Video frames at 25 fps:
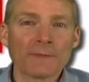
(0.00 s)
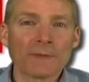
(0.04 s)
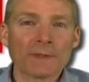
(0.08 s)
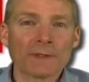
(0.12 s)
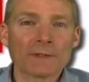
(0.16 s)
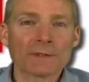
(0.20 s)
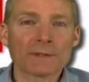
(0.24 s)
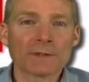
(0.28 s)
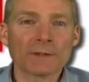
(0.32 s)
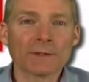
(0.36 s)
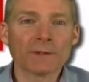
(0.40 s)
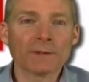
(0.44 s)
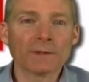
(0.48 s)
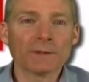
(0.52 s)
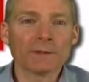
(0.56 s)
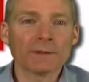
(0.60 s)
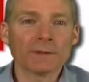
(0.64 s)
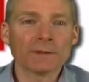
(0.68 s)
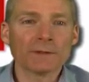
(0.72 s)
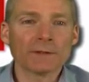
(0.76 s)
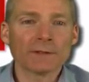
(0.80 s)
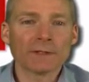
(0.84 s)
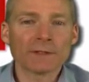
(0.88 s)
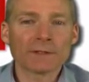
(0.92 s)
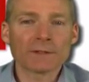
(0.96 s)
So
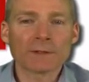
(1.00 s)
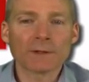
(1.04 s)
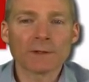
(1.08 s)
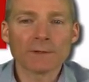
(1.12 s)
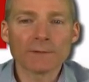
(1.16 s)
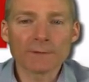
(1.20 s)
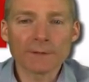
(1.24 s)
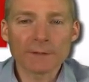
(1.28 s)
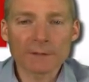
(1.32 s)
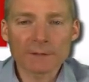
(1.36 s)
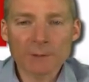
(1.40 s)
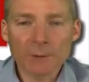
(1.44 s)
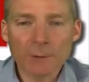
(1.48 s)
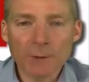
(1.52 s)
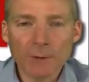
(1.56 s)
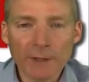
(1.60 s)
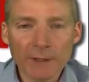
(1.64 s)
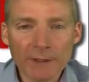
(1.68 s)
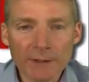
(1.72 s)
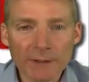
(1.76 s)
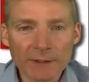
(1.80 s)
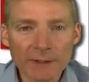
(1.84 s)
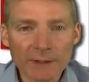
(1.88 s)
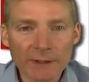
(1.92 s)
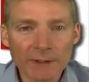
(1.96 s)
let's go over this
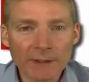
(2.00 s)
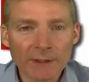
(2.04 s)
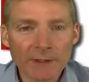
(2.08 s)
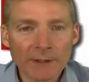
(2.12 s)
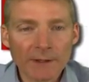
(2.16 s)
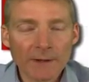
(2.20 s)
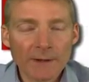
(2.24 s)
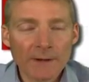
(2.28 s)
quickly.